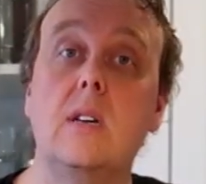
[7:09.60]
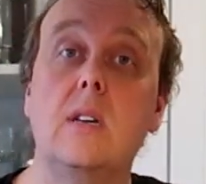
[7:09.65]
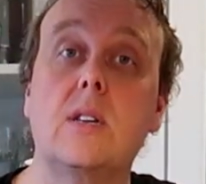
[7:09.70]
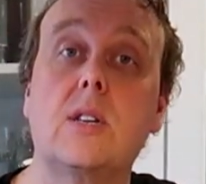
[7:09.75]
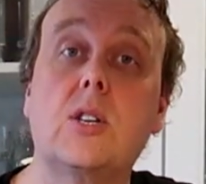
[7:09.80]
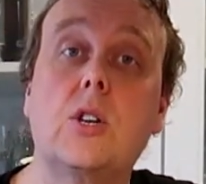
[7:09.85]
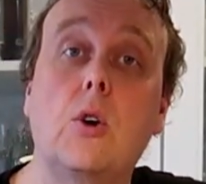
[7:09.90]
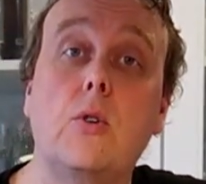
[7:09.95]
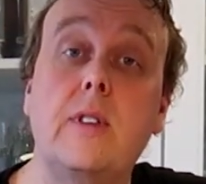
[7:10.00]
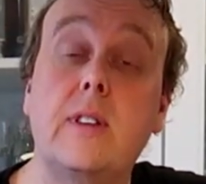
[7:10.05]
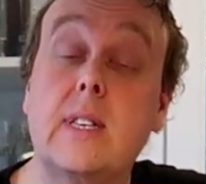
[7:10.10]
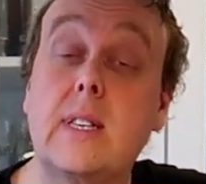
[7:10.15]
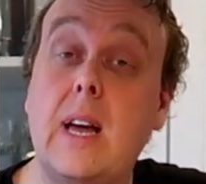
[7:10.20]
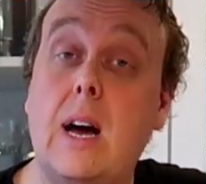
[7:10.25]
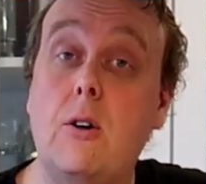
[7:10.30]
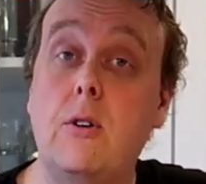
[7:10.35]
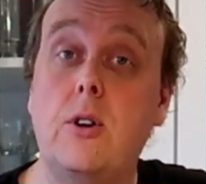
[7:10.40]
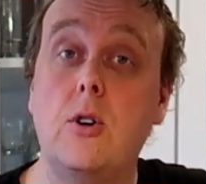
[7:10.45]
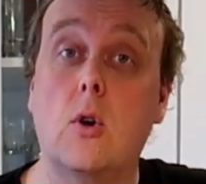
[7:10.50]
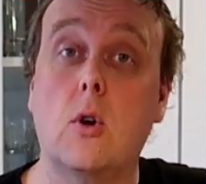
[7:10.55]
So the
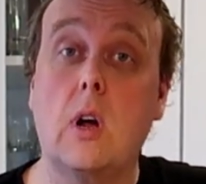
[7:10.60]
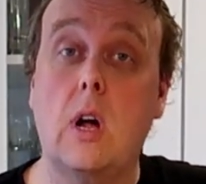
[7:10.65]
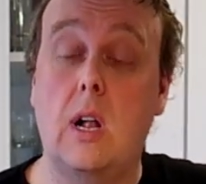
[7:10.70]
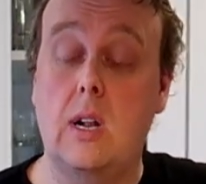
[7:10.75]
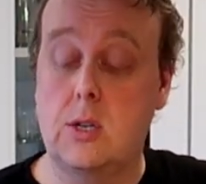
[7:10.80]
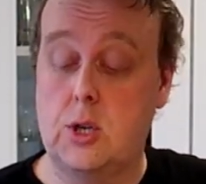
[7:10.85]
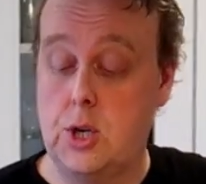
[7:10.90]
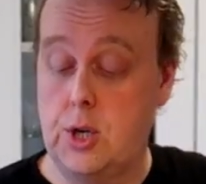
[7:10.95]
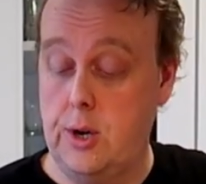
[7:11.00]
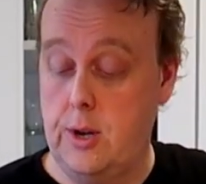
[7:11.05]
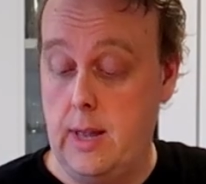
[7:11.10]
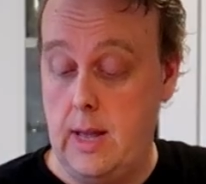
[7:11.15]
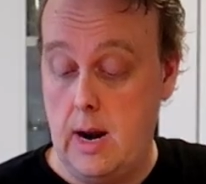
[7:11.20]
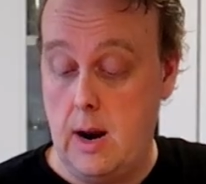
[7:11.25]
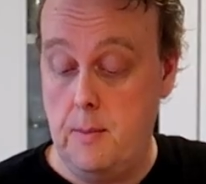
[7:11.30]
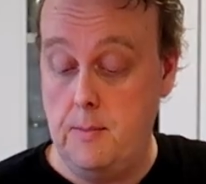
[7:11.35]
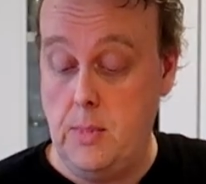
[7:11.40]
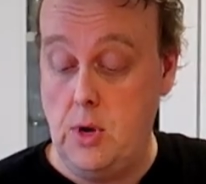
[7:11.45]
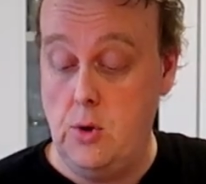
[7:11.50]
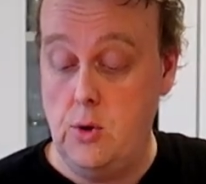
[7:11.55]
sourdough culture that
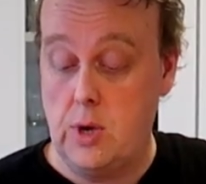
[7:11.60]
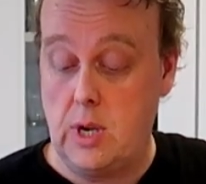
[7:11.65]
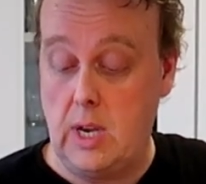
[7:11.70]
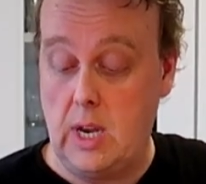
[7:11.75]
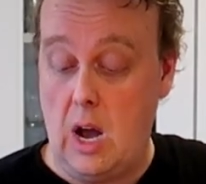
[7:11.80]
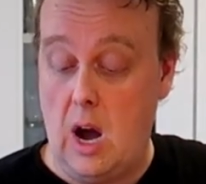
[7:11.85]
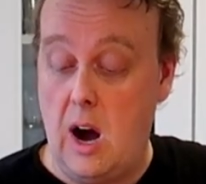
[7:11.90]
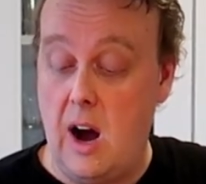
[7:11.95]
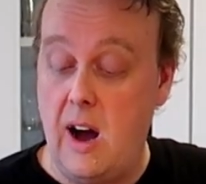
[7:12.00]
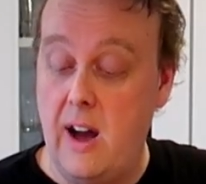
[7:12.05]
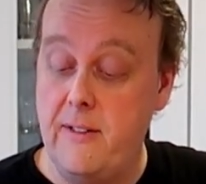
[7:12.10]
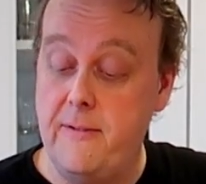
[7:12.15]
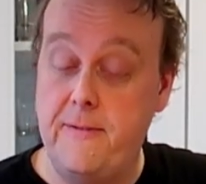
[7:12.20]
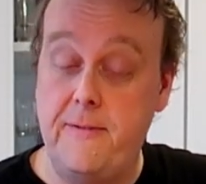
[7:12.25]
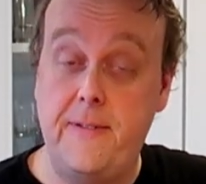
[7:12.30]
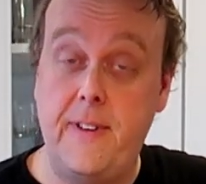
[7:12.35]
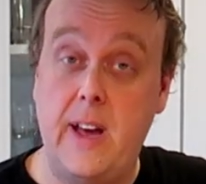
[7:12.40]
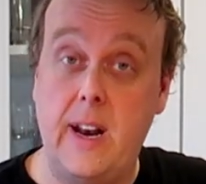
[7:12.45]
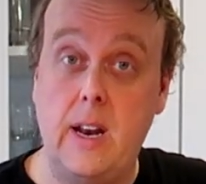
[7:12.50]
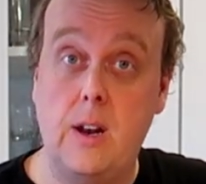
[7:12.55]
I'm using, I've
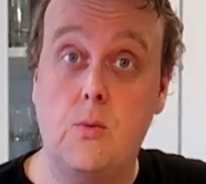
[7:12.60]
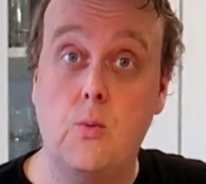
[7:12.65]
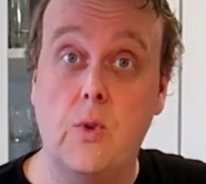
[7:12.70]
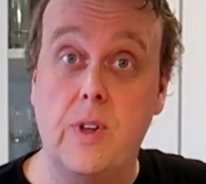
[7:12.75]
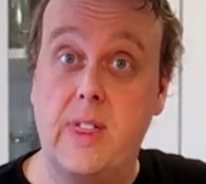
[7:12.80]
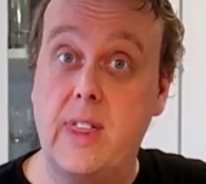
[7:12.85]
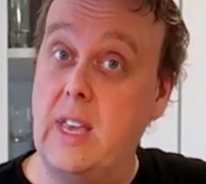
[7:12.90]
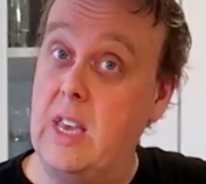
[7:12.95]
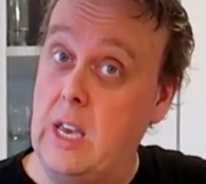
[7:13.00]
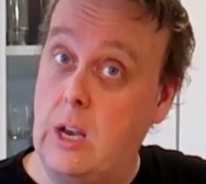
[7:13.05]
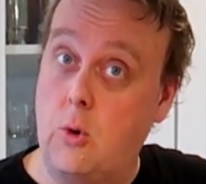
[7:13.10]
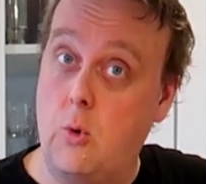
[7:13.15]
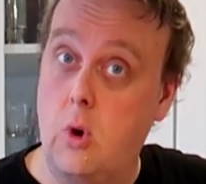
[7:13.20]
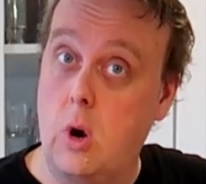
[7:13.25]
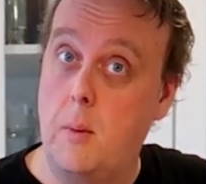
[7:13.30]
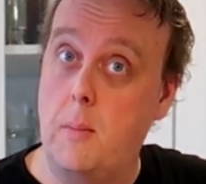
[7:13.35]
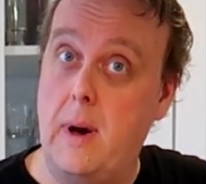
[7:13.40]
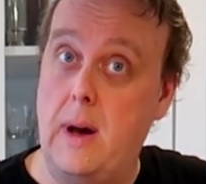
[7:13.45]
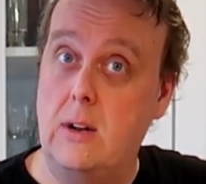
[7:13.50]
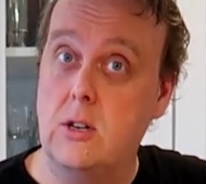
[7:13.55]
fed it with
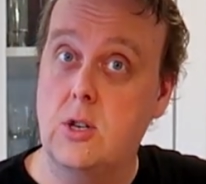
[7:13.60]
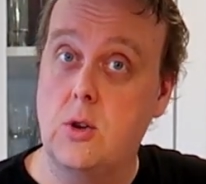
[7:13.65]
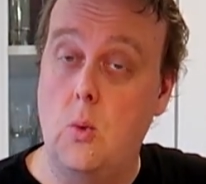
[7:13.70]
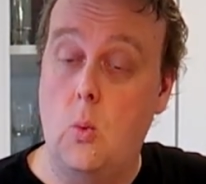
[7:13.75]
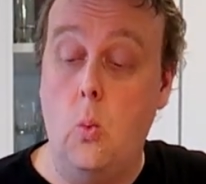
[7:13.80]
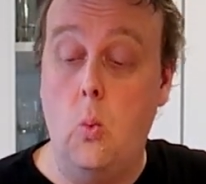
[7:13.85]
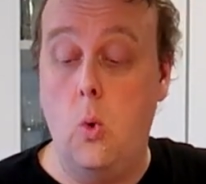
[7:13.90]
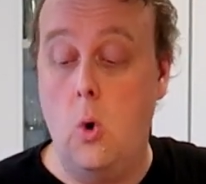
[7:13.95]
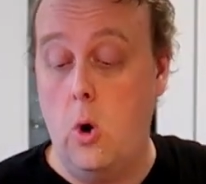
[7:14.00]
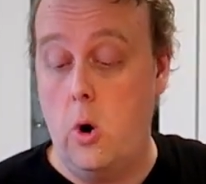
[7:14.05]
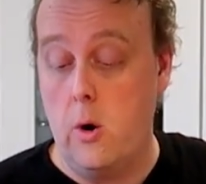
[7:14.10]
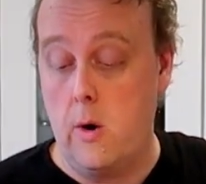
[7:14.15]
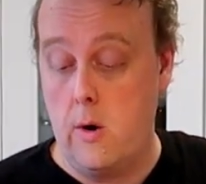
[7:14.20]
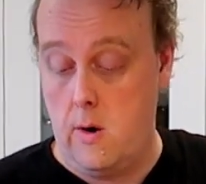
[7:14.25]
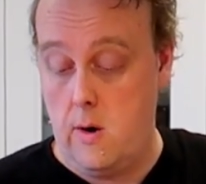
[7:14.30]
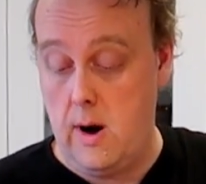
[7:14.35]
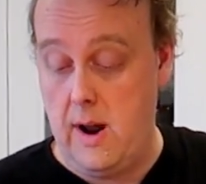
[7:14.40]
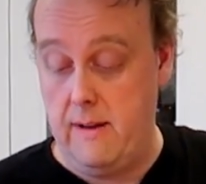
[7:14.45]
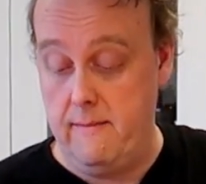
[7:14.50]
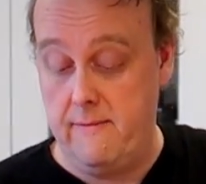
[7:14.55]
equal amounts of
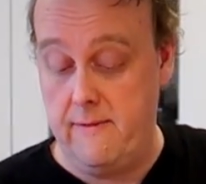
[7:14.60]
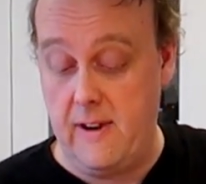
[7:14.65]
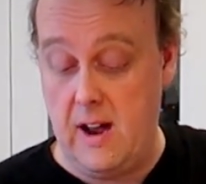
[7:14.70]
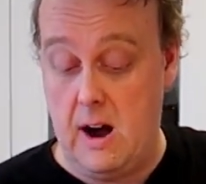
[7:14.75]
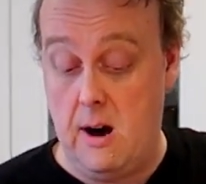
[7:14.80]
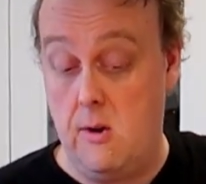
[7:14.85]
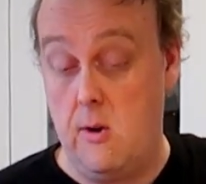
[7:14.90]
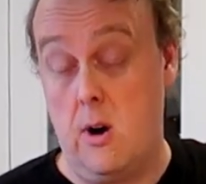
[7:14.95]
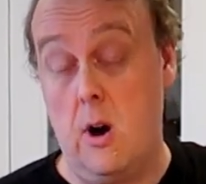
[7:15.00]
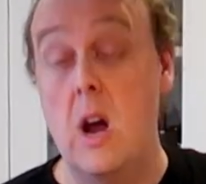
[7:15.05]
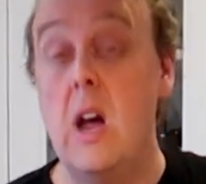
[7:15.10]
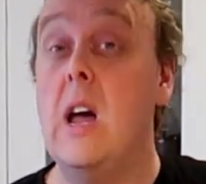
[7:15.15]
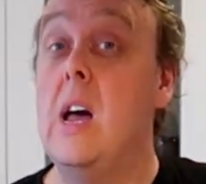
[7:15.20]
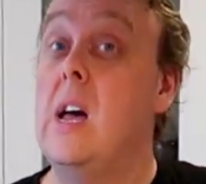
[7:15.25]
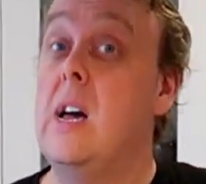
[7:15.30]
water and flour.